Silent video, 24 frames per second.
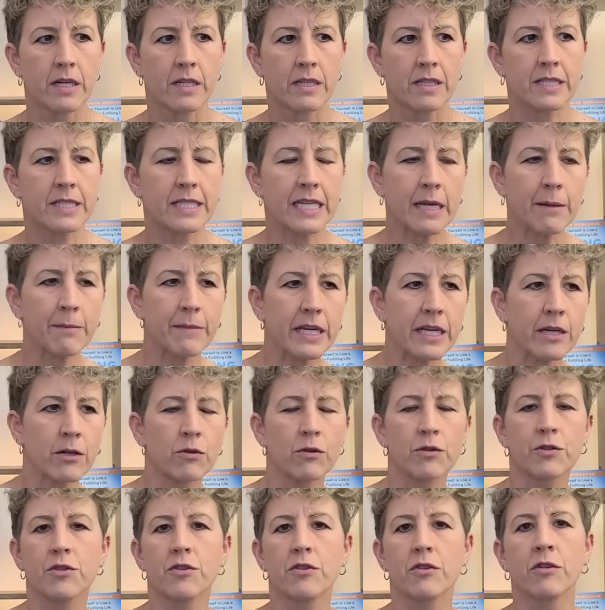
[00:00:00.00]
The same thing
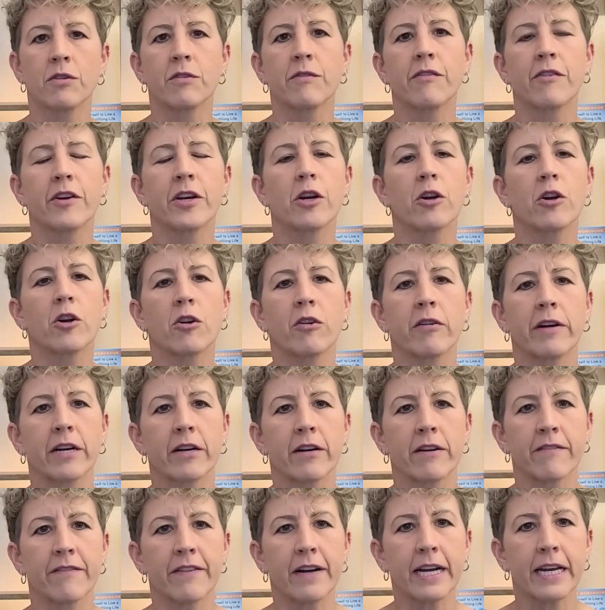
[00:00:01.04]
holds true for your career
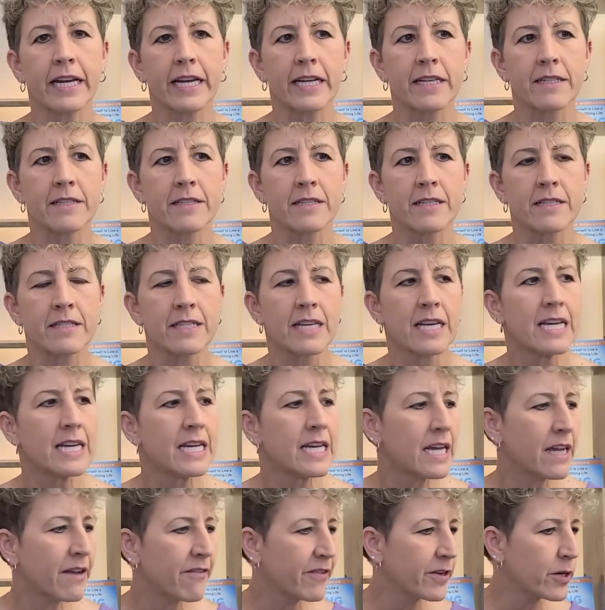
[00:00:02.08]
and finances.
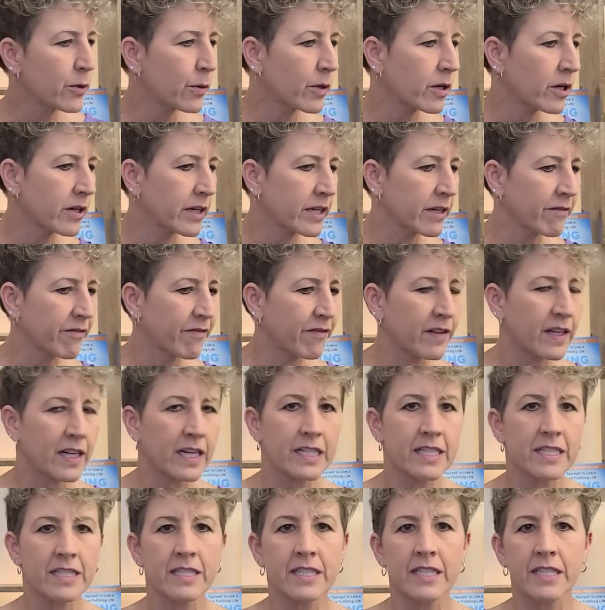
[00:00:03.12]
If you are in
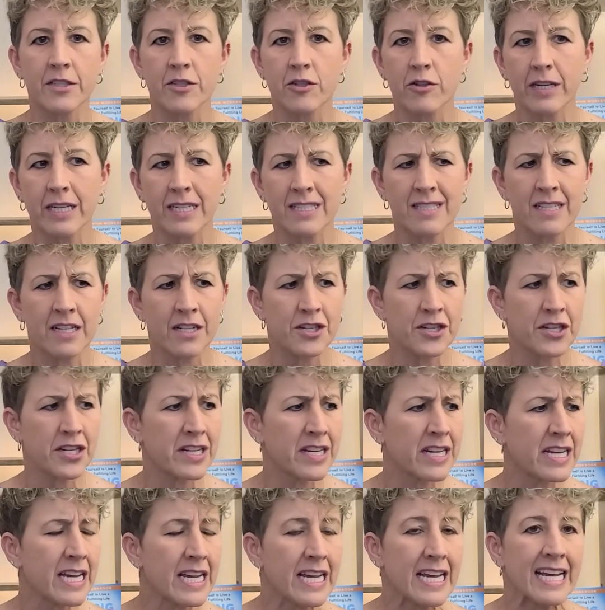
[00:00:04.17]
flux and in
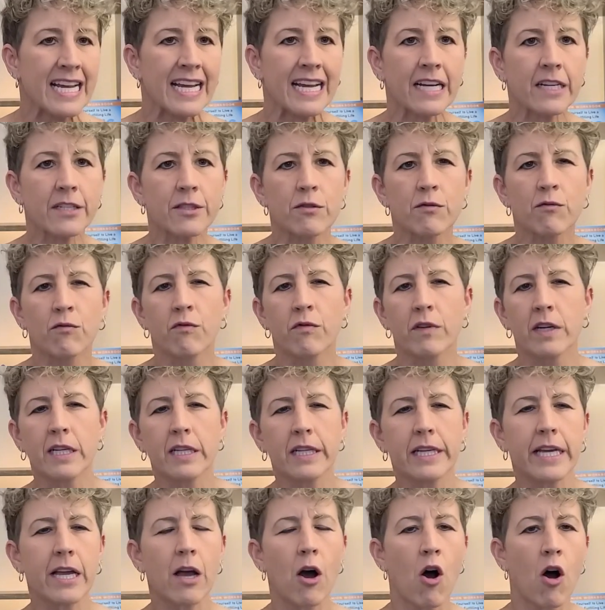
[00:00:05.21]
transition, it's
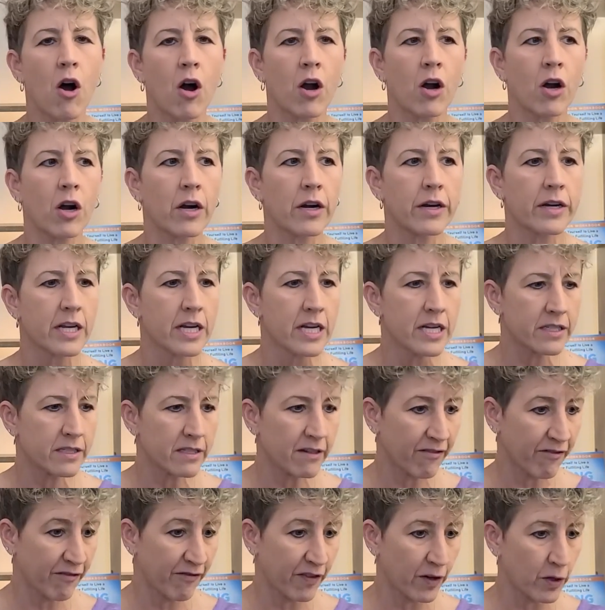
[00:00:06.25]
really hard
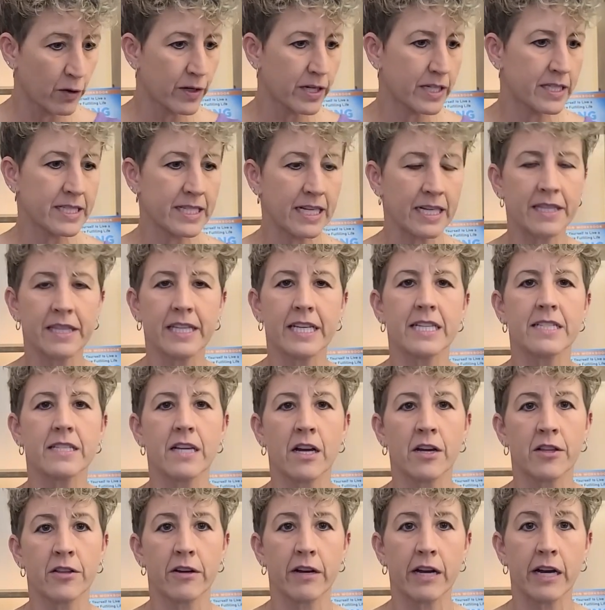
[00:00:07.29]
to focus on these
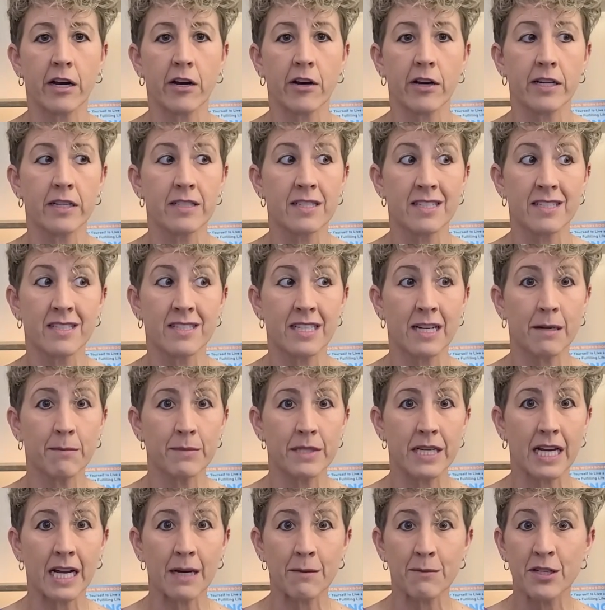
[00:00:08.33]
other areas. And
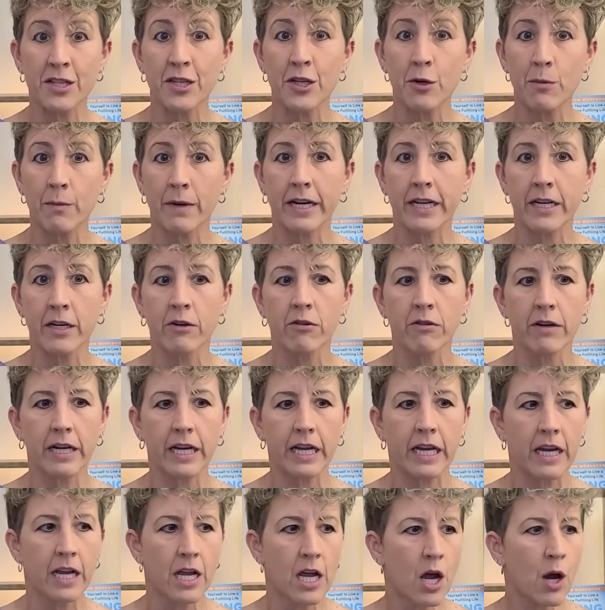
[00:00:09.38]
sometimes, and you might
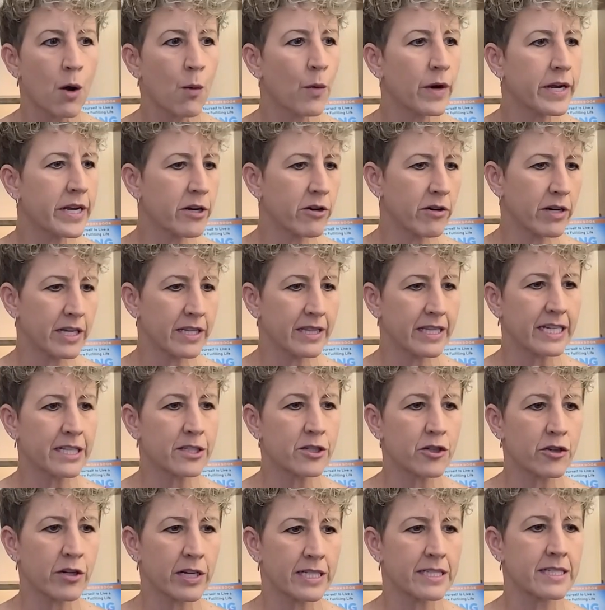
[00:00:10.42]
agree, when you're in
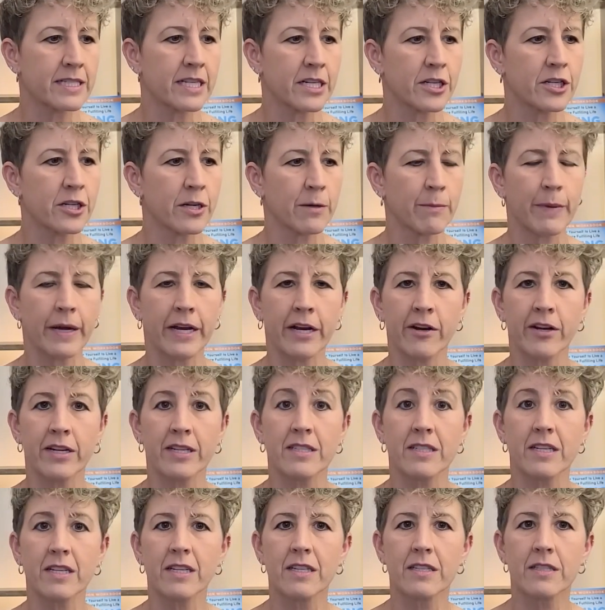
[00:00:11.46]
these transition
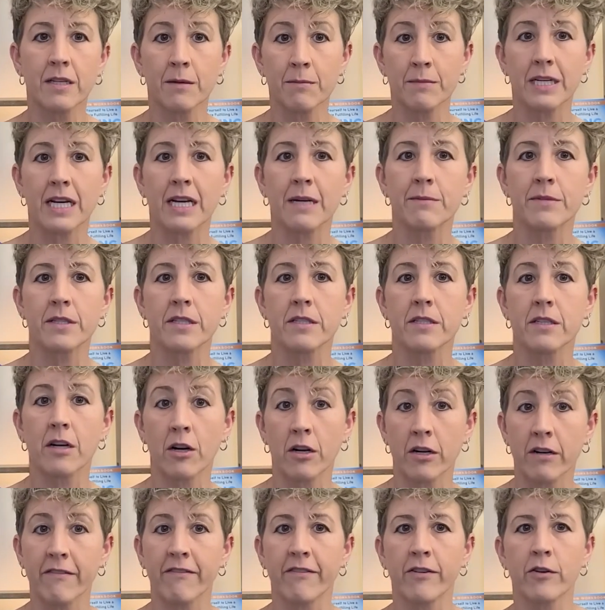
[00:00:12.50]
periods, sometimes it's
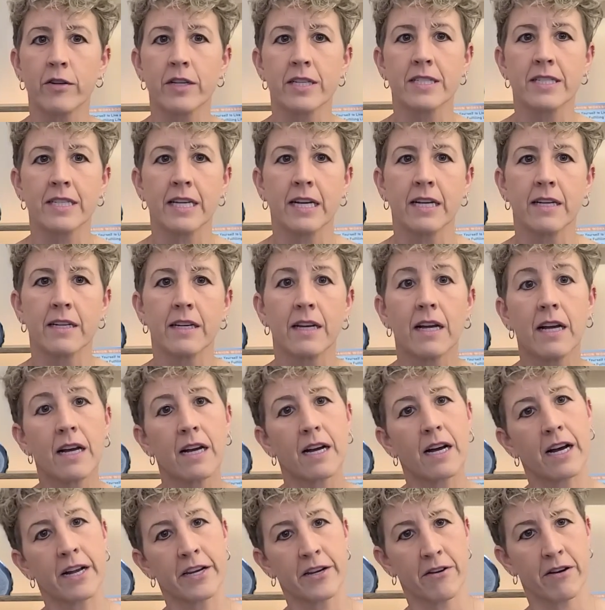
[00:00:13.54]
hard to focus then
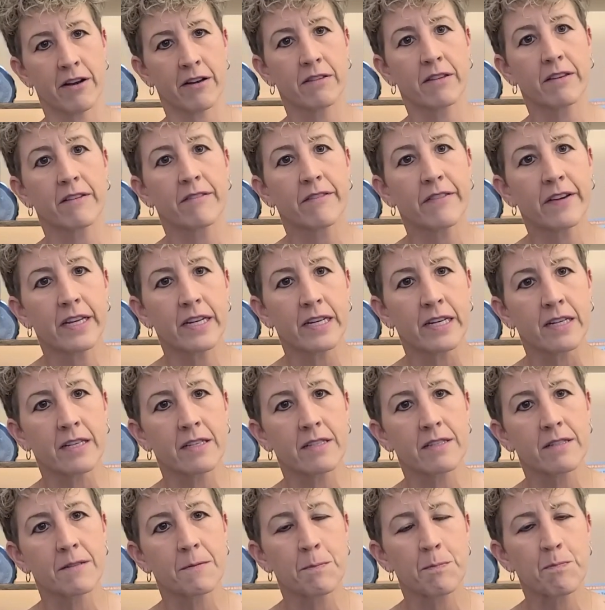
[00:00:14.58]
on your health and
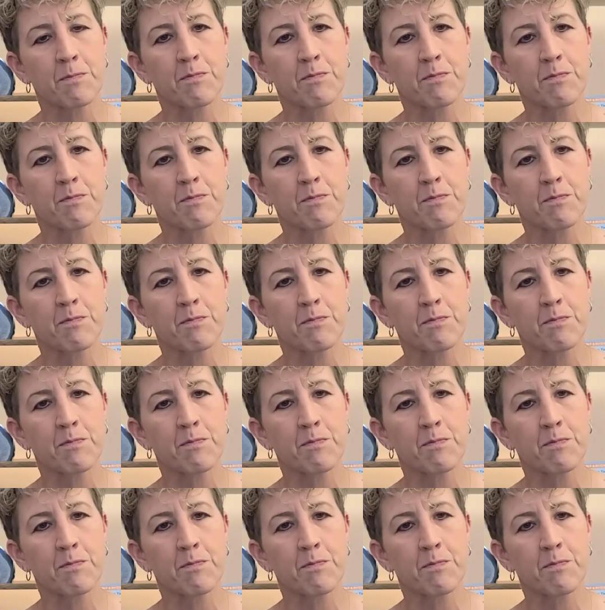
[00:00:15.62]
fitness.